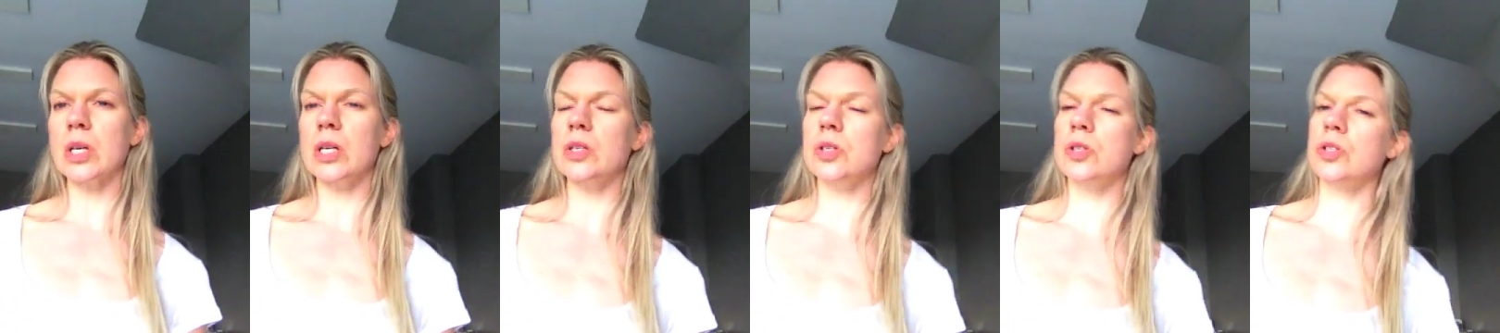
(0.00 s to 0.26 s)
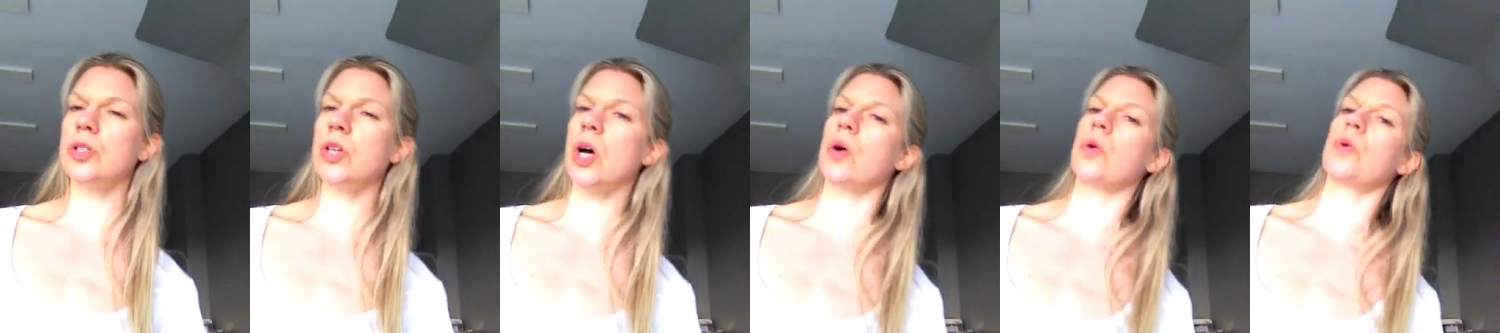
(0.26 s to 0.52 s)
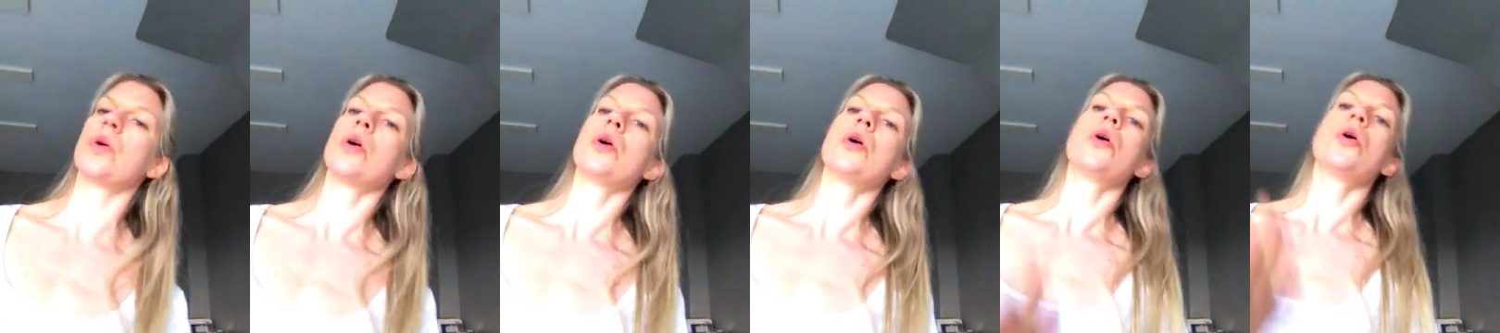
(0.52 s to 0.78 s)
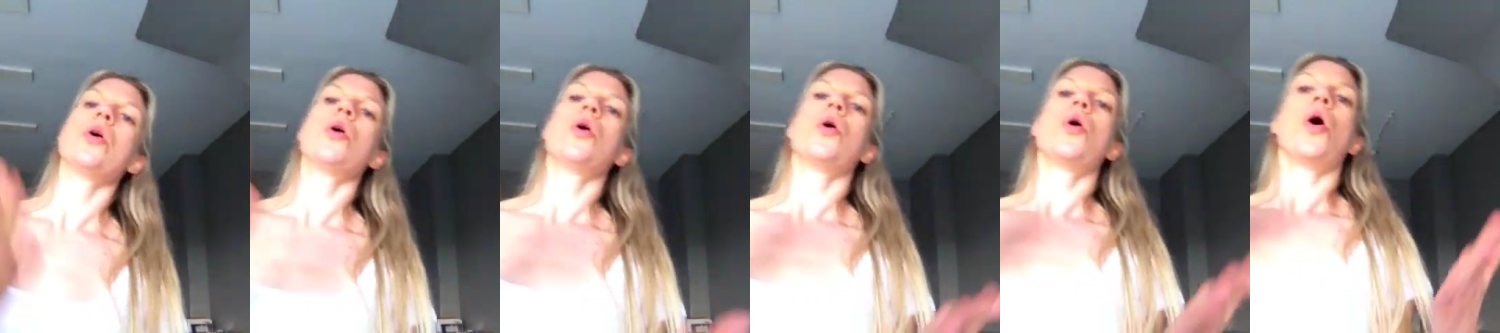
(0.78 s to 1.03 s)
So,
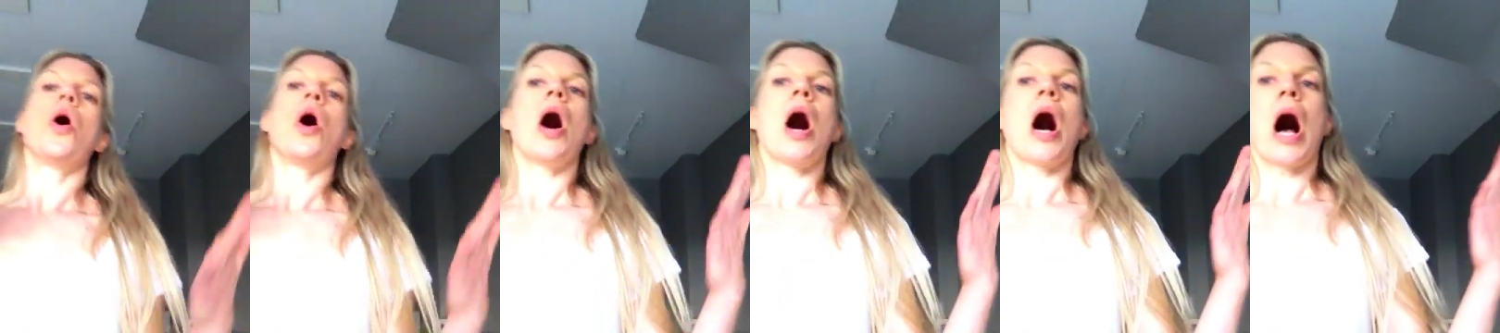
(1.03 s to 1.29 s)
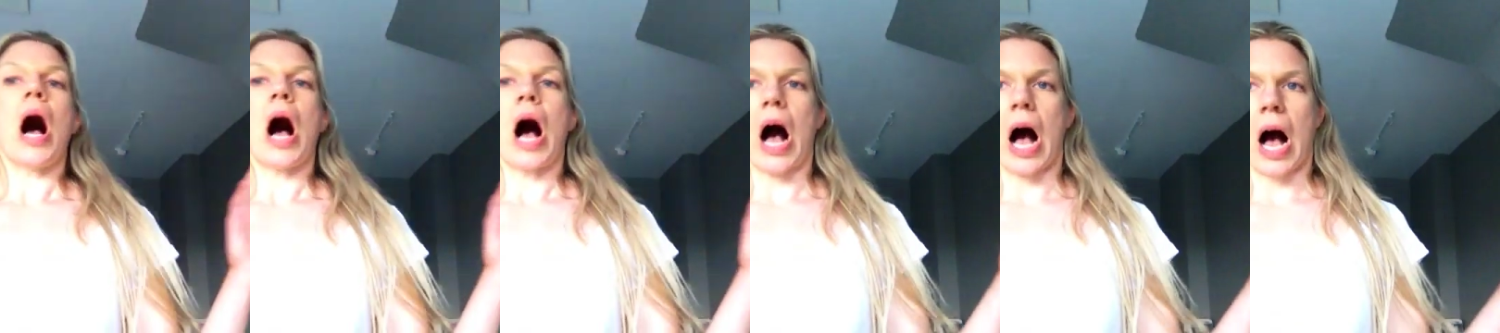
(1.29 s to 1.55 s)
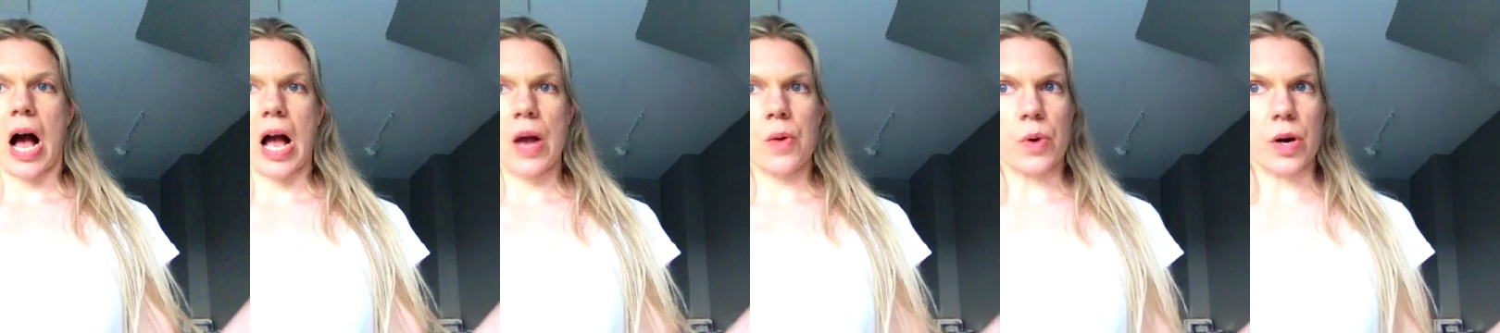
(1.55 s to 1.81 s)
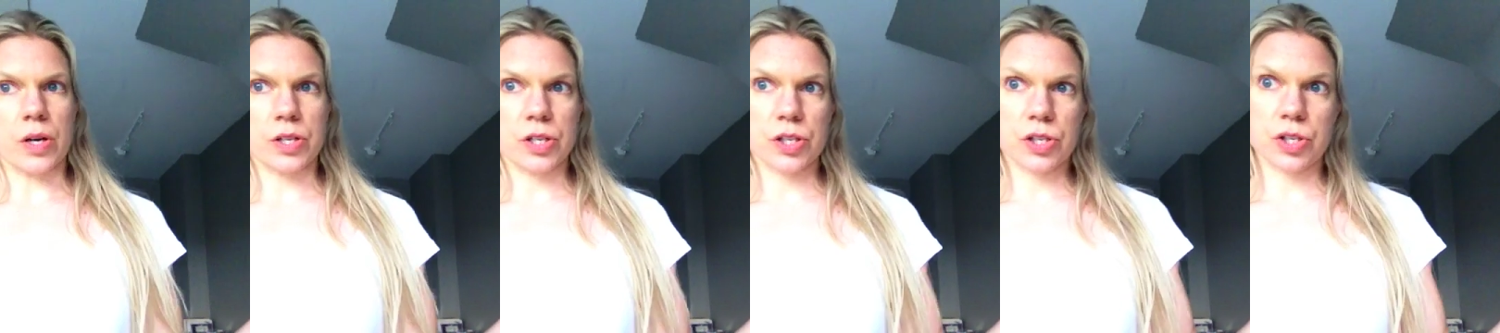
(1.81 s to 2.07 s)
I
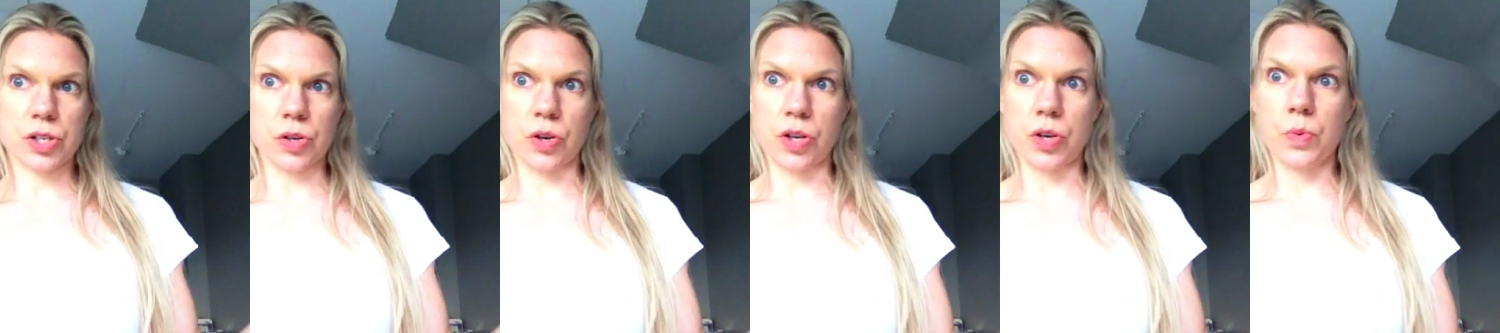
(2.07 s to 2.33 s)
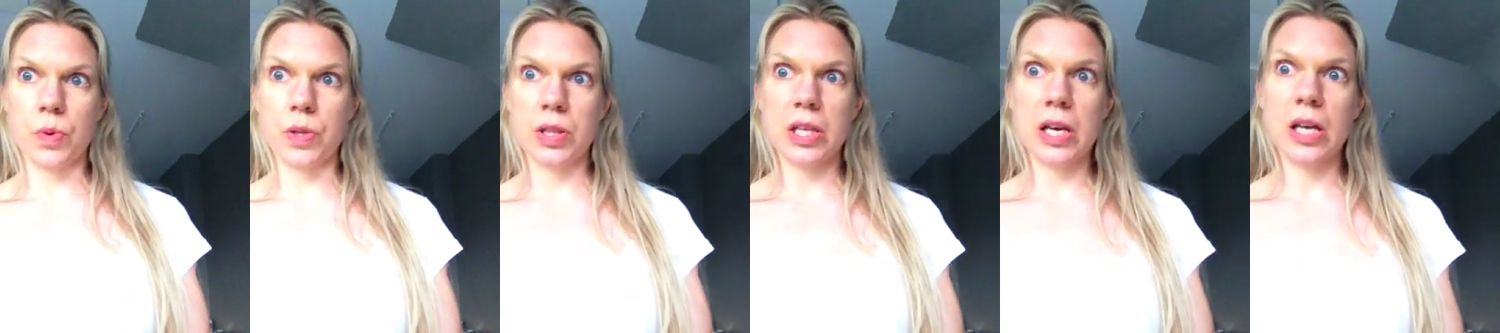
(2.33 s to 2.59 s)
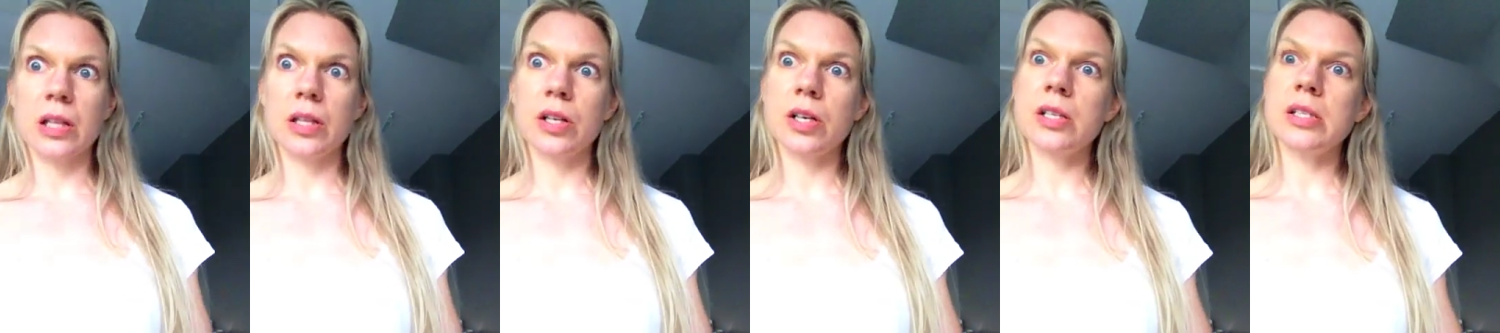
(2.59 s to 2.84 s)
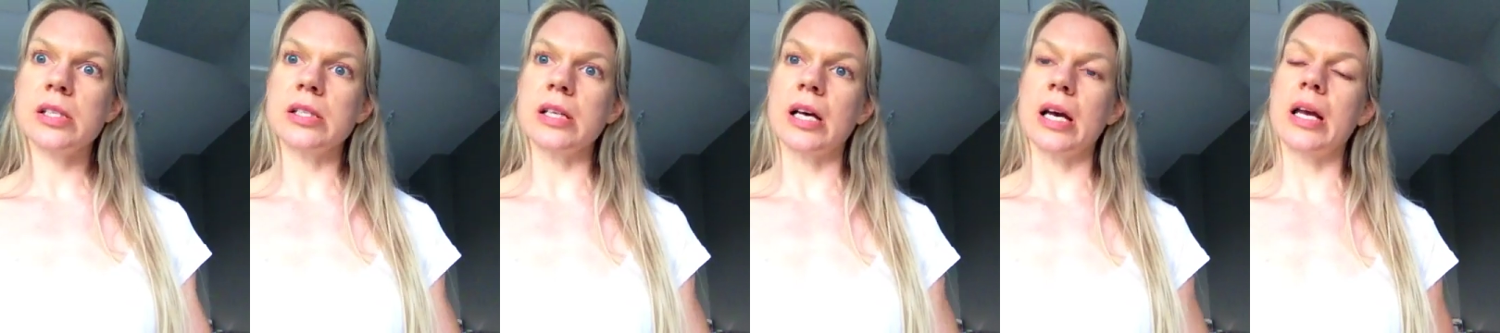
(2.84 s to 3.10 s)
want to show you what that
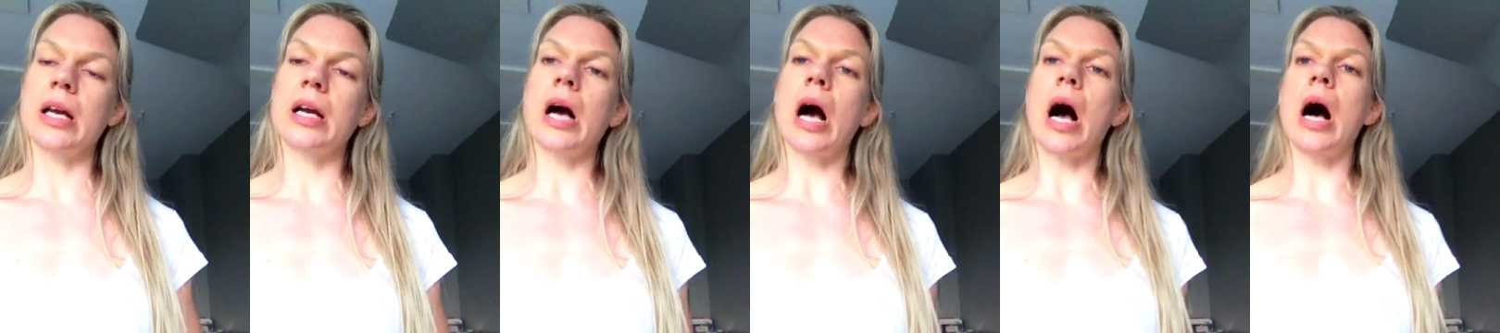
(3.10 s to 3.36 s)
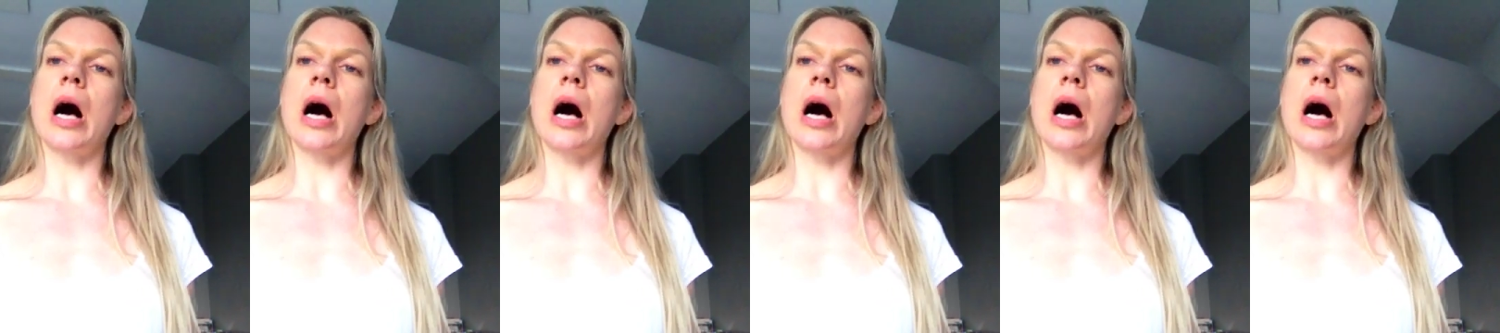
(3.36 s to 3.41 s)
looks like.